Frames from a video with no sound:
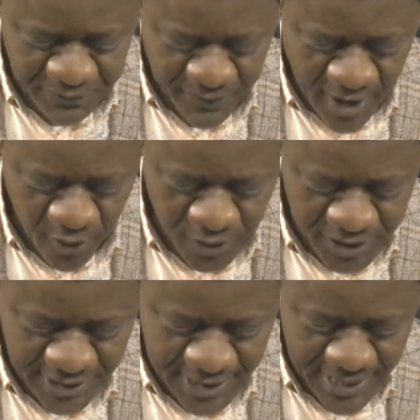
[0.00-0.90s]
Akonji
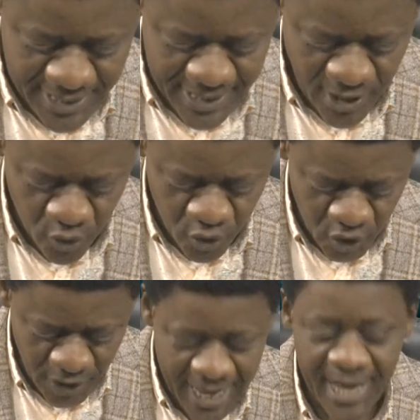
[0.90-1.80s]
Stanley
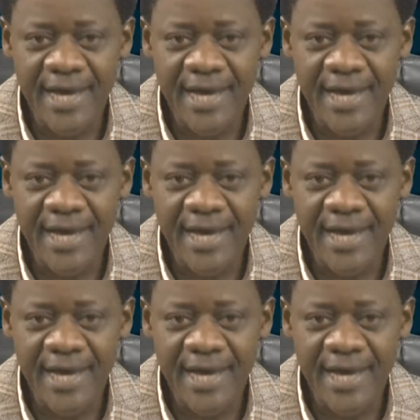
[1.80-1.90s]
Olutola